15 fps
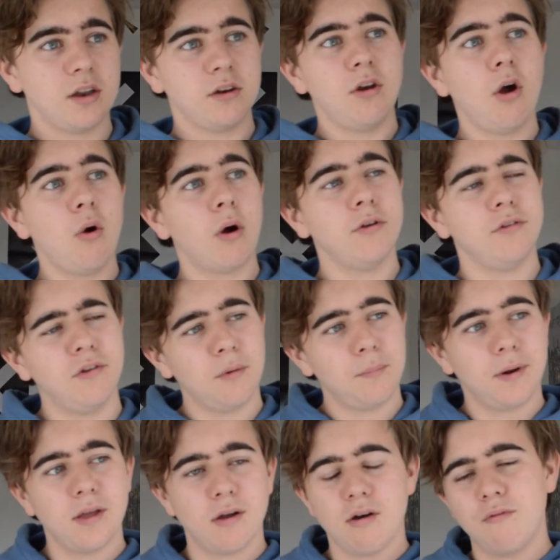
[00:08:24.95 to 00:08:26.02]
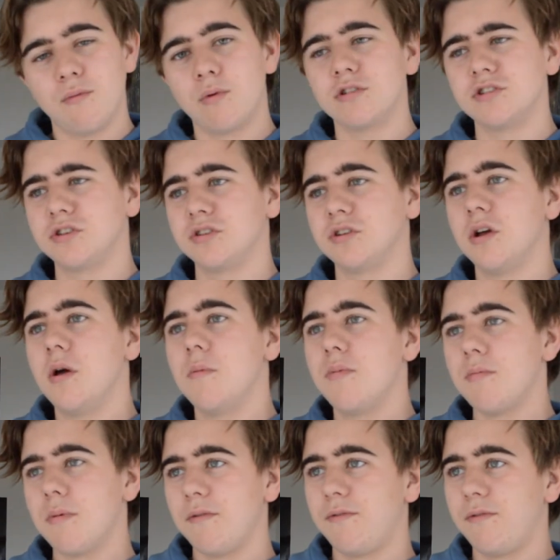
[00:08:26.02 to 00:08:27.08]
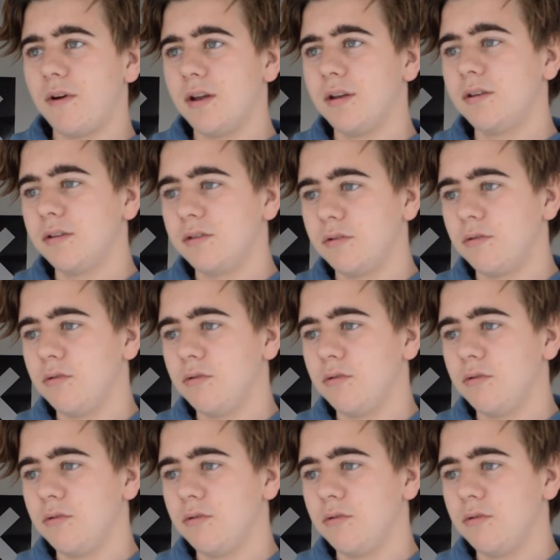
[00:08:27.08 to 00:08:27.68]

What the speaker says: And no, I do not play Overwatch, but my friend